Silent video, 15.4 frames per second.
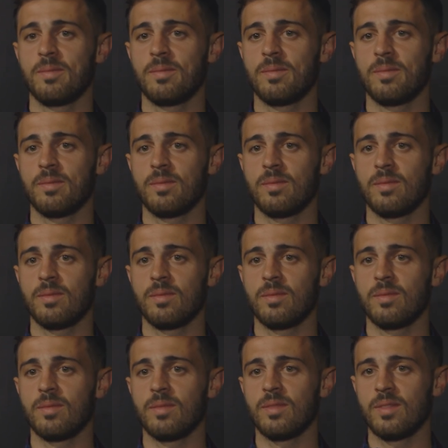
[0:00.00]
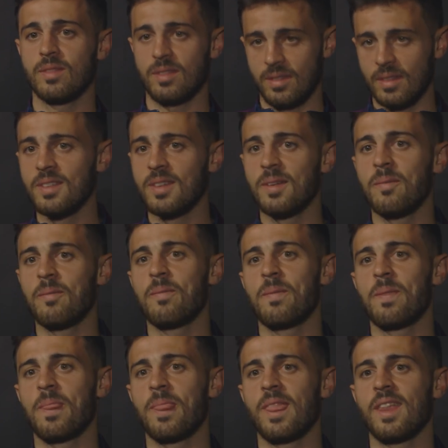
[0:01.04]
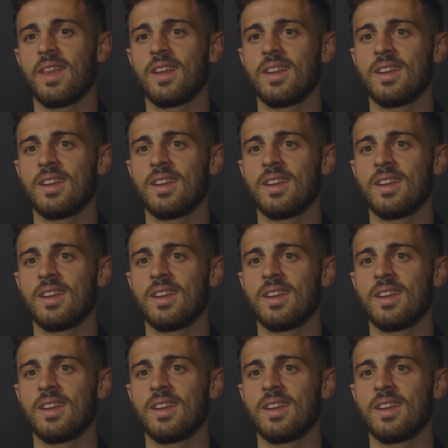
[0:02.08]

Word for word: Bernardo, thanks for talking to us and